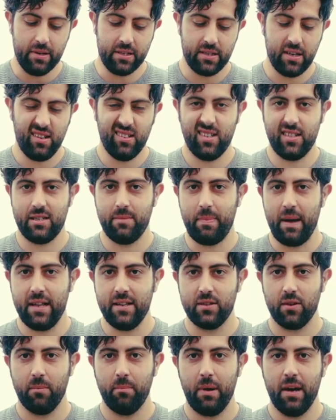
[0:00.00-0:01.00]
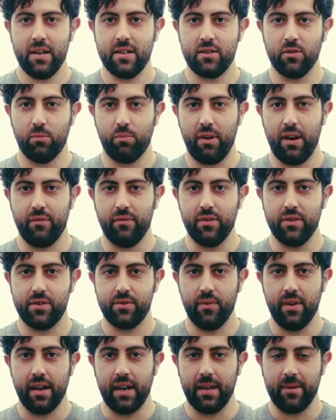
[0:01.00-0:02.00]
So it just depends on personal
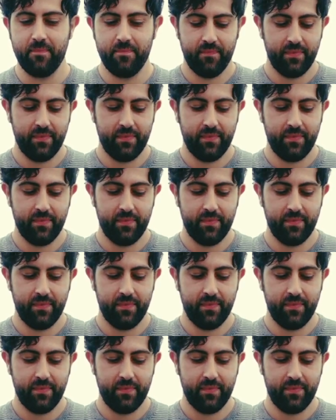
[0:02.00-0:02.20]
preference really.